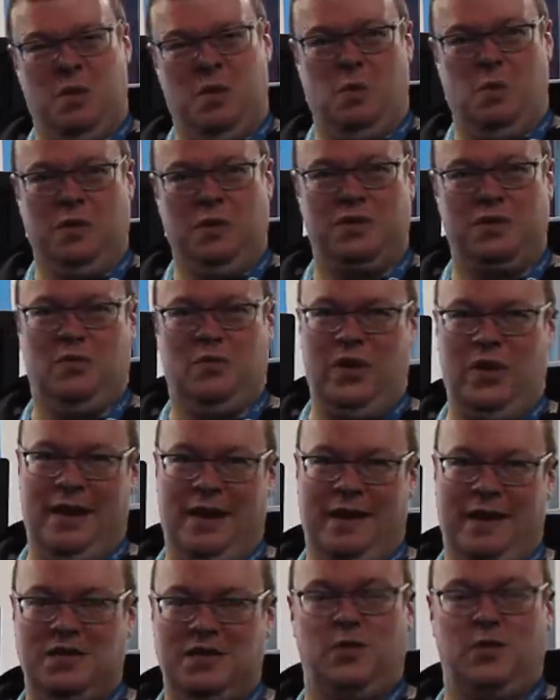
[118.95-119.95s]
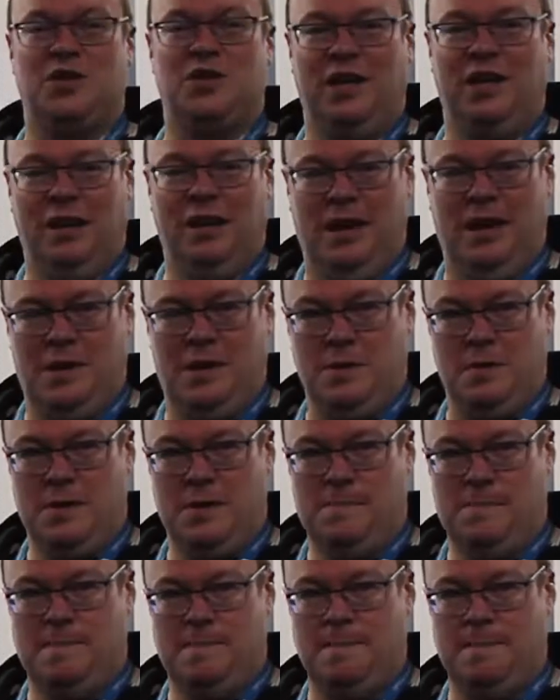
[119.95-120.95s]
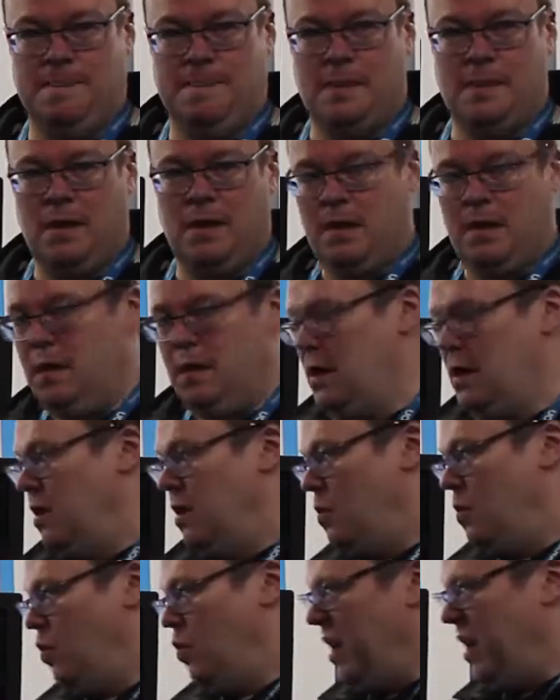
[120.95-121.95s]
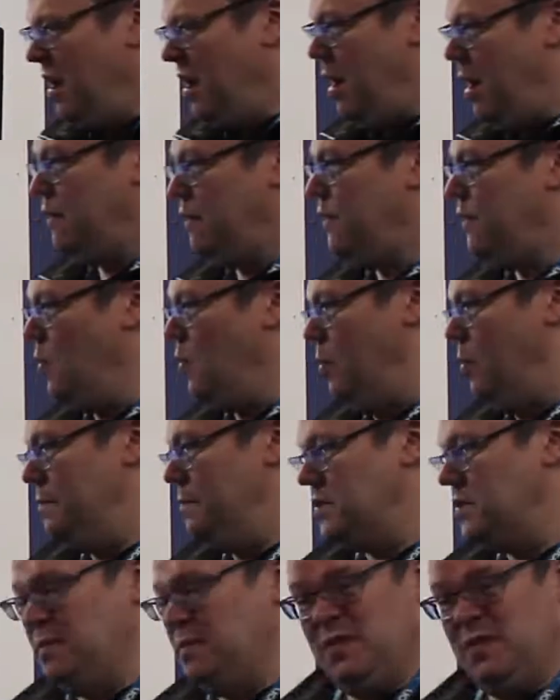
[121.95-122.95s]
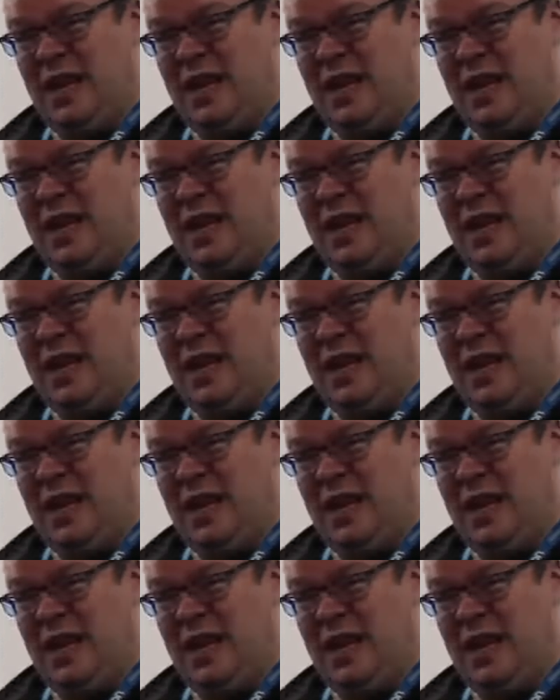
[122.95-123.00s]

once the relay is switching at load. When an arc forms, say